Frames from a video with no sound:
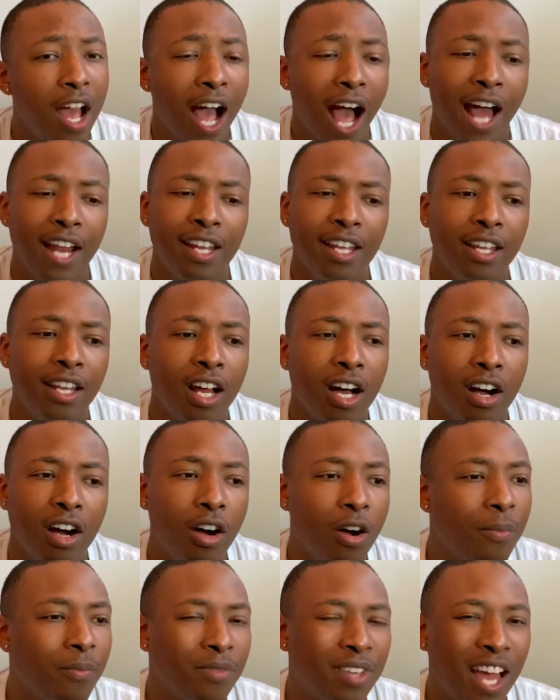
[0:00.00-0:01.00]
I
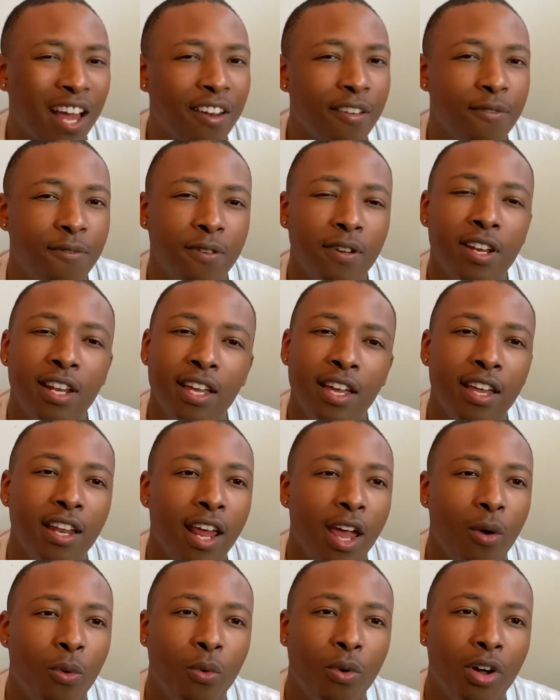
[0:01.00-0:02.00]
didn't kind of fit in
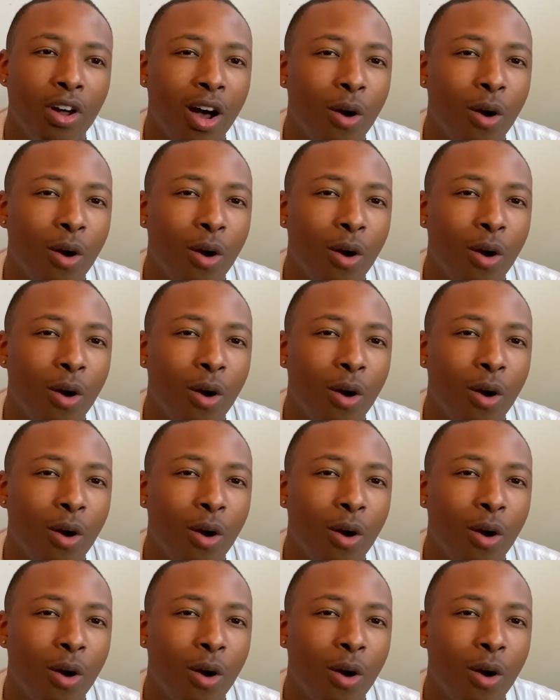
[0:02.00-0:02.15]
and well.